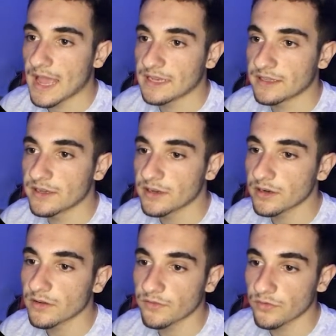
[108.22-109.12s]
and
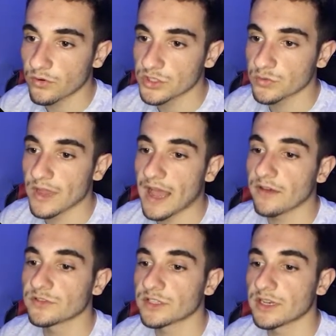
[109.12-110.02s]
here first we
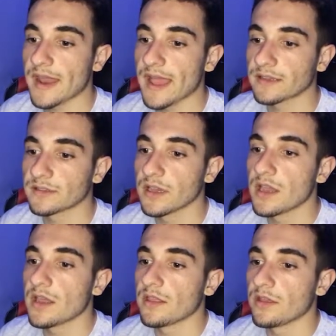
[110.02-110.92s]
have to connect
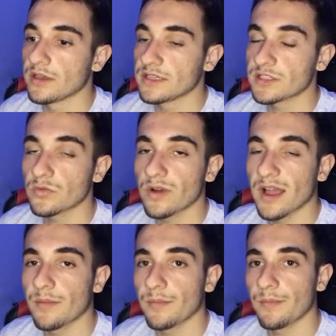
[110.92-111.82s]
the
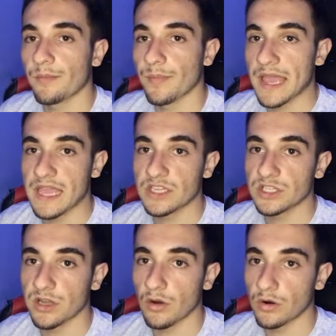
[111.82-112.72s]
Instagram page
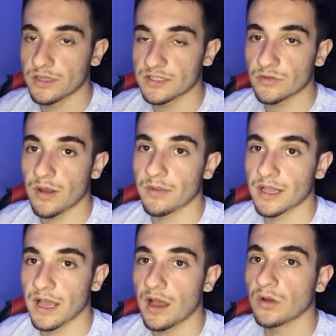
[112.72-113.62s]
or Instagram
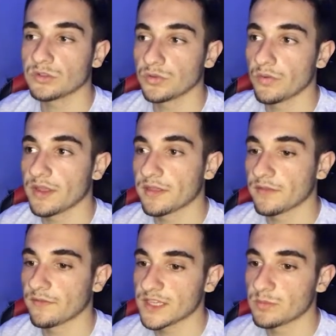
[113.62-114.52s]
account with
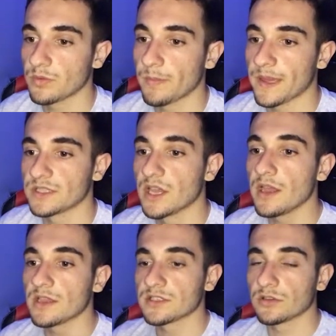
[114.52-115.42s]
Facebook page
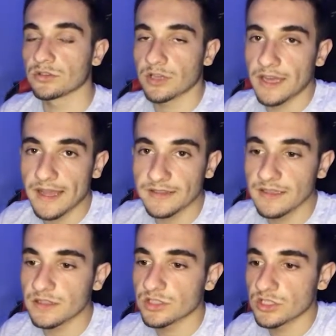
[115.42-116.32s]
so to connect
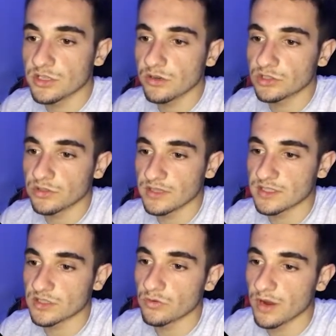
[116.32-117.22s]
it just go to
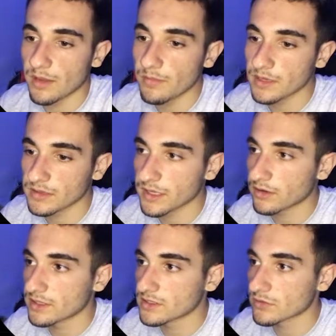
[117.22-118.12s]
Instagram click
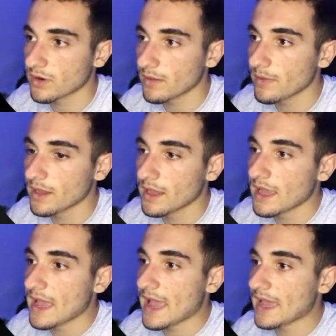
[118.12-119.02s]
on Instagram
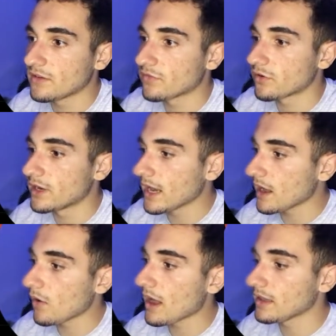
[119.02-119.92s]
and for
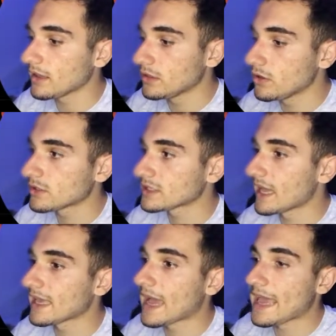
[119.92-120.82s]
now looks
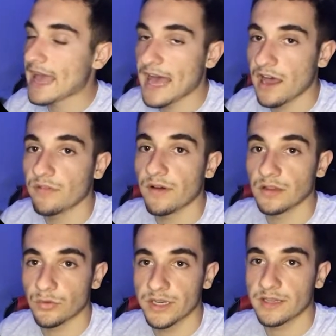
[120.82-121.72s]
like I have
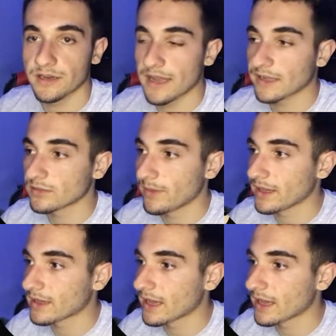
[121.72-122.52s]
already connected my